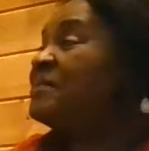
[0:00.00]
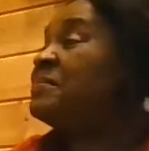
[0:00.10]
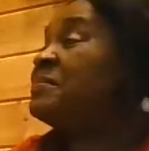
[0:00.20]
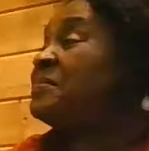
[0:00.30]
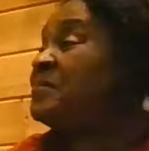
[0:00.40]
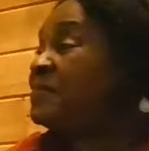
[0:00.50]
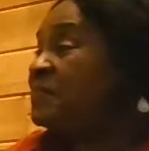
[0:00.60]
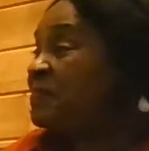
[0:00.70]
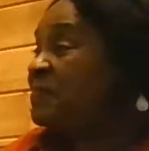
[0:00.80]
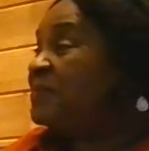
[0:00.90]

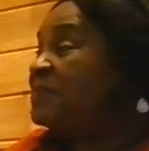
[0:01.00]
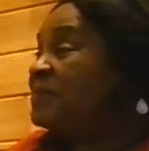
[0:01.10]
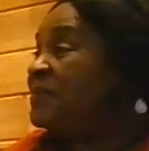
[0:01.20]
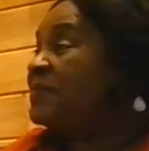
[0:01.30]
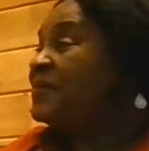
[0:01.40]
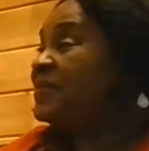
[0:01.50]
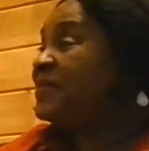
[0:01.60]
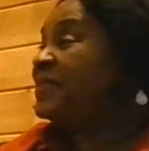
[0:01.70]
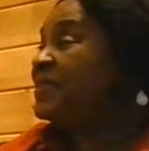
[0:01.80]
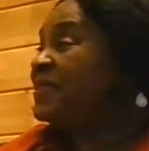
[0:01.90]

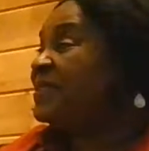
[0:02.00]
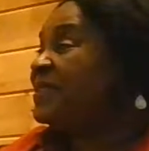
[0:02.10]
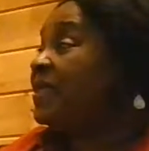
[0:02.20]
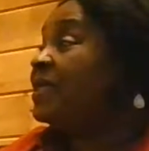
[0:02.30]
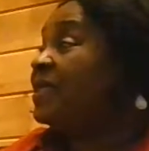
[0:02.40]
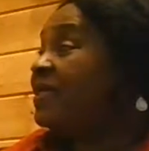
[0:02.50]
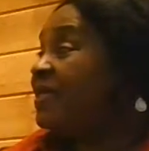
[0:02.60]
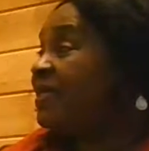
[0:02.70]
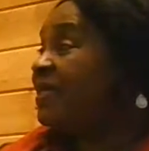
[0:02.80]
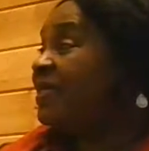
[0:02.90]

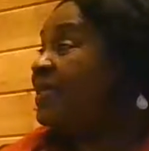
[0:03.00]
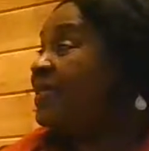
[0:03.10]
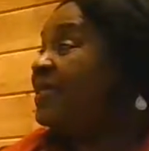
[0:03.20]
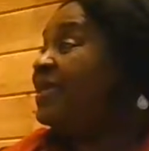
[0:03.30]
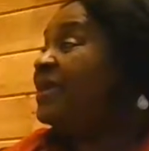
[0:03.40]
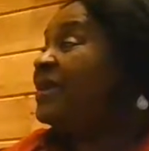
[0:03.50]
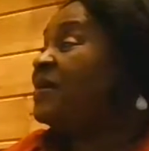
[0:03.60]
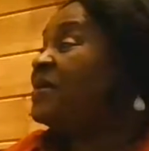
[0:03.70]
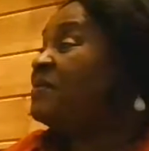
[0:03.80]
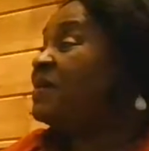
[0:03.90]

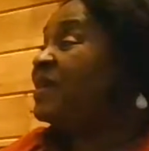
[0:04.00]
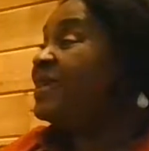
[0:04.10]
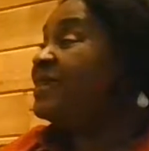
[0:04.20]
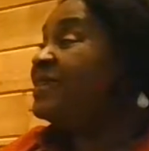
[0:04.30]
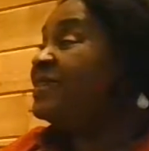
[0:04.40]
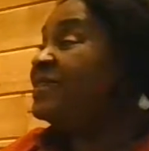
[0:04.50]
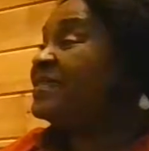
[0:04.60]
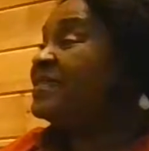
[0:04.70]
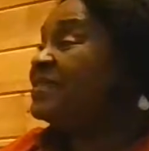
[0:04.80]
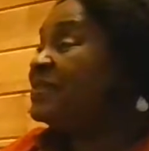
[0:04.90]

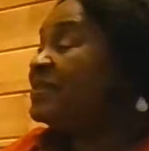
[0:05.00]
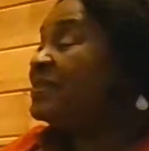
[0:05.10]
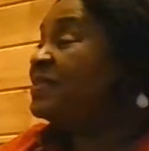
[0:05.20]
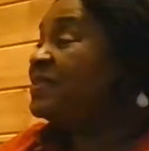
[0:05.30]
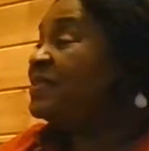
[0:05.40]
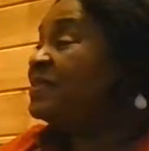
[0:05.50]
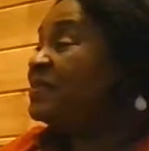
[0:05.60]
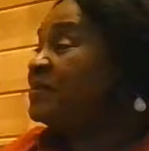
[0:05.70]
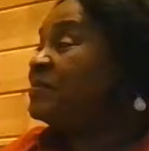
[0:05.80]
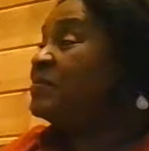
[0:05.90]

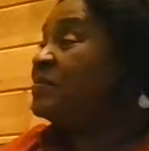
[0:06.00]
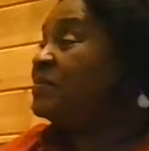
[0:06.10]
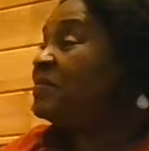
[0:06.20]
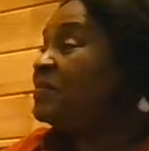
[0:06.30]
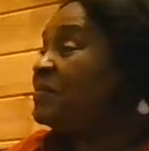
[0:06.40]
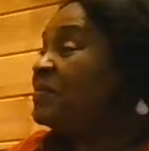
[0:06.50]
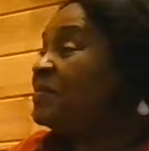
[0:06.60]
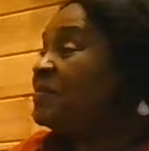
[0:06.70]
[no speech]